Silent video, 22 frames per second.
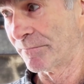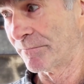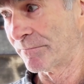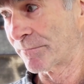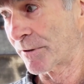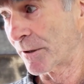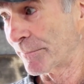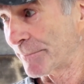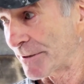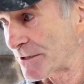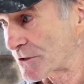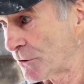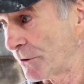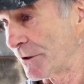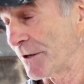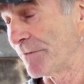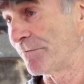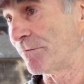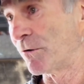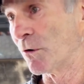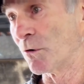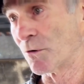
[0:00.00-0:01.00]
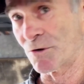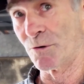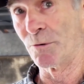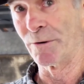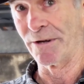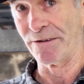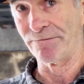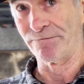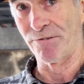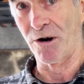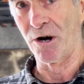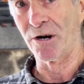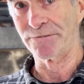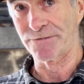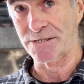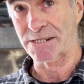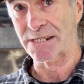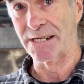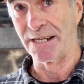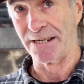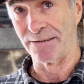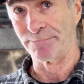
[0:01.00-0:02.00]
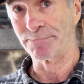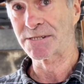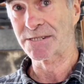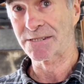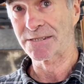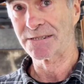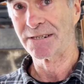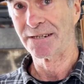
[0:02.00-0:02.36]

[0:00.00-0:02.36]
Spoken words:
probably 24, 25 steps.